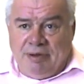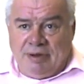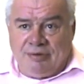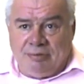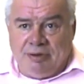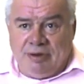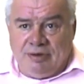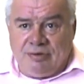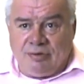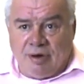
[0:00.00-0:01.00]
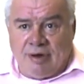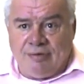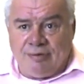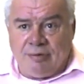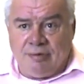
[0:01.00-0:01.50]
Somebody that
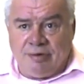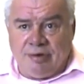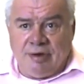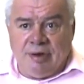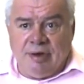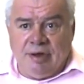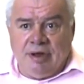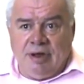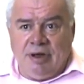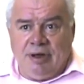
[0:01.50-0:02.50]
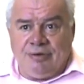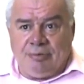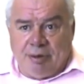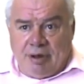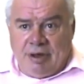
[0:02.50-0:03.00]
drives forward
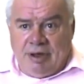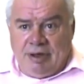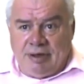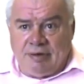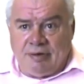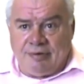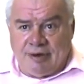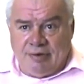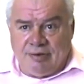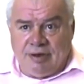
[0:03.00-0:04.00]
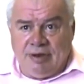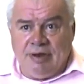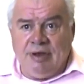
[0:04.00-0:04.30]
supply of housing,